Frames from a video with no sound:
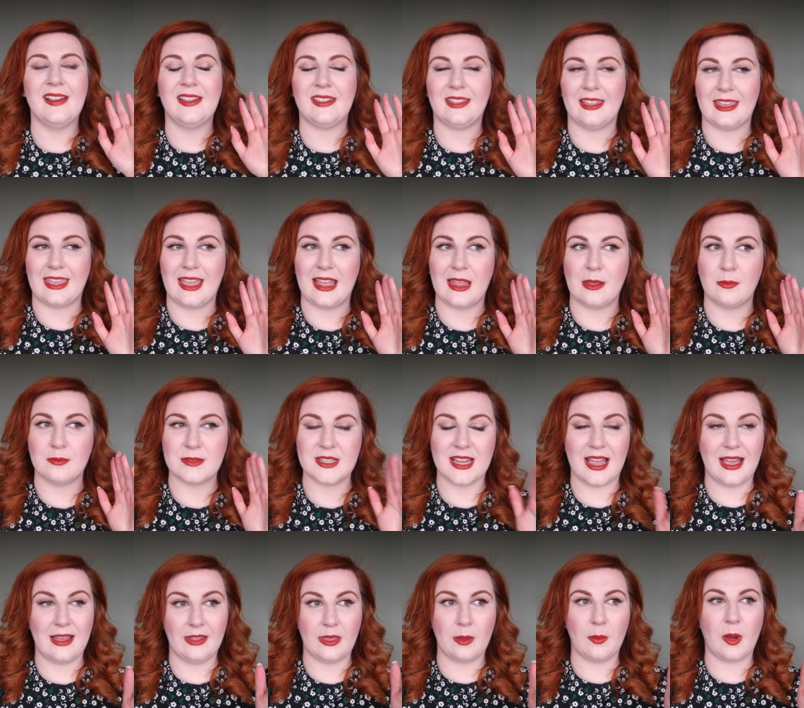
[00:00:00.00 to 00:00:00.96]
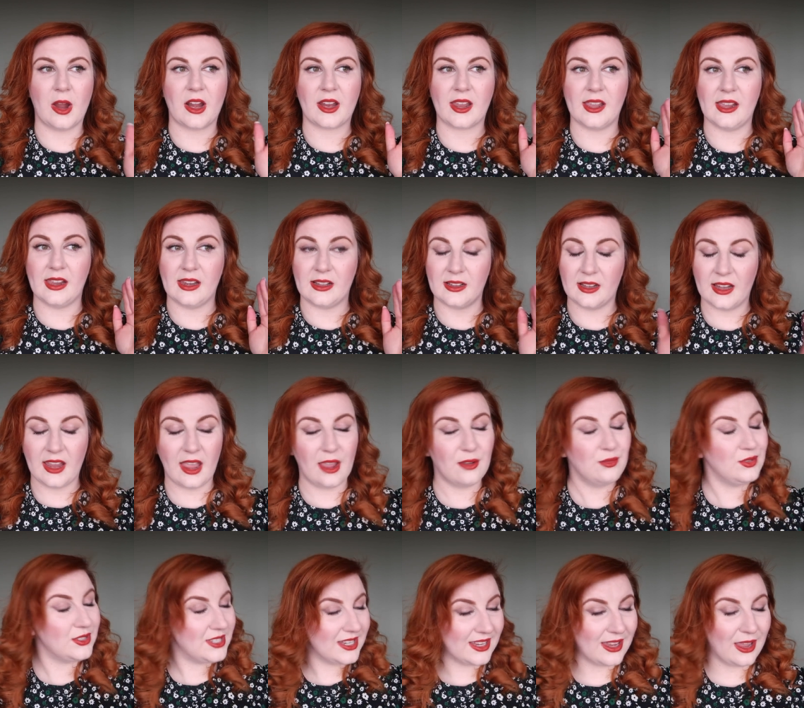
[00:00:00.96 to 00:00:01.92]
like I am tally marking and
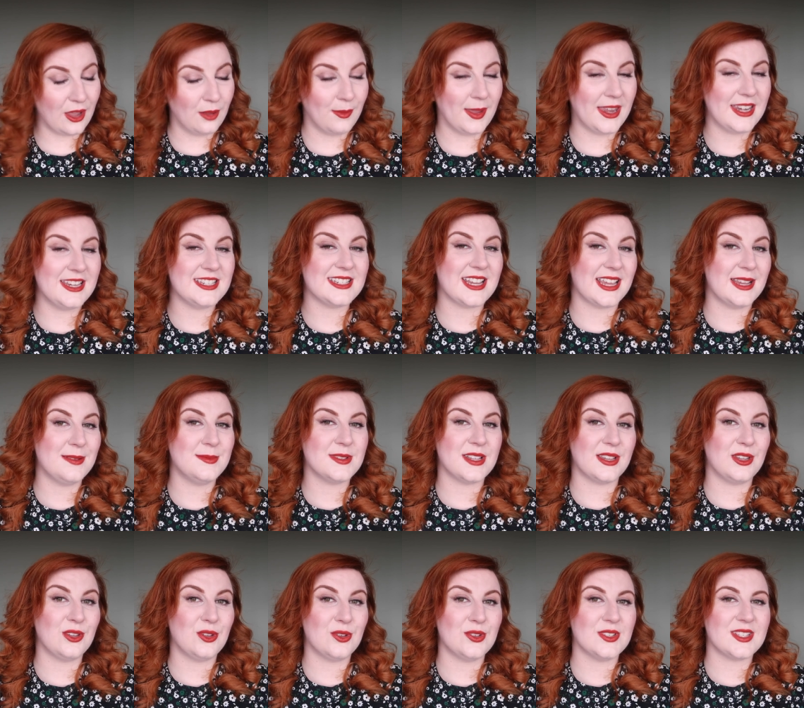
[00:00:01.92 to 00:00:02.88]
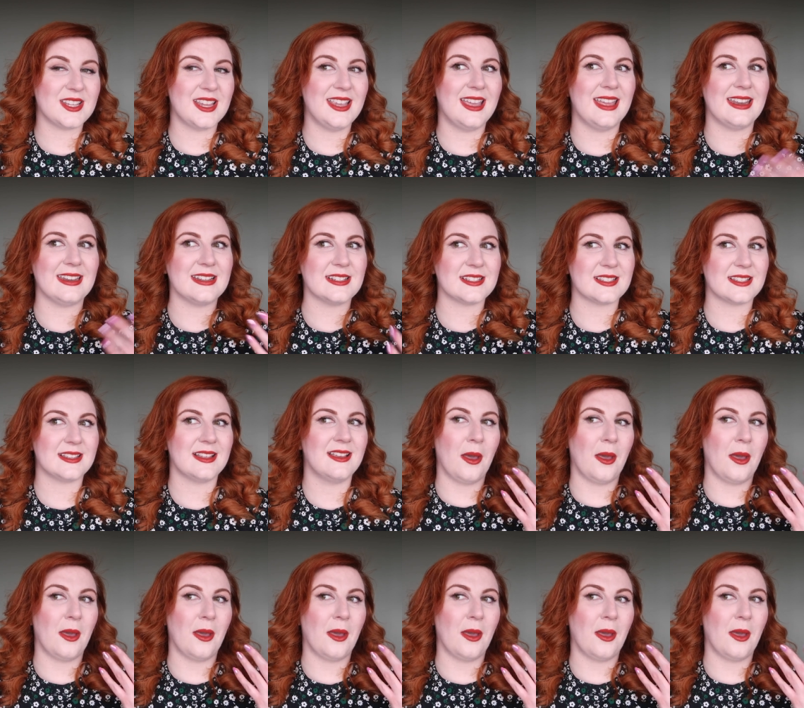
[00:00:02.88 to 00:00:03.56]
counting how many times I use it and it's